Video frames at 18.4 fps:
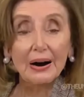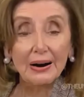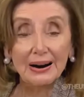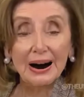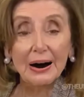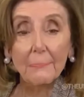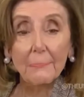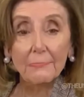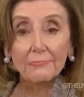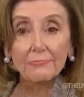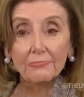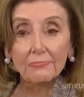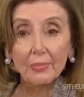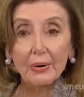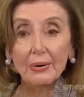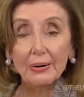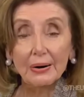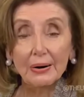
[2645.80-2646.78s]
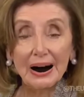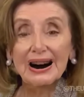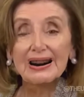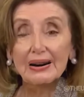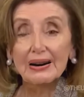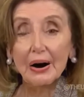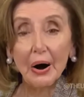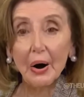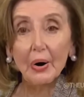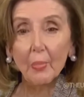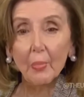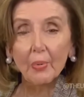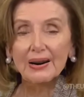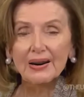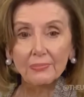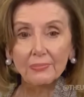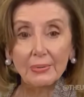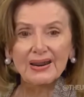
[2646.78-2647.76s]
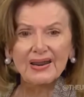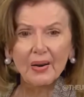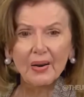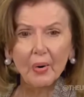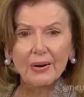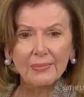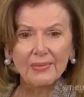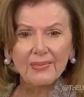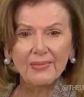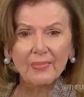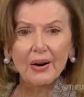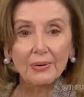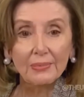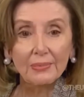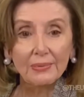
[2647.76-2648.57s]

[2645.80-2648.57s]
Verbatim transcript: Yep. It's always been Trump's fault.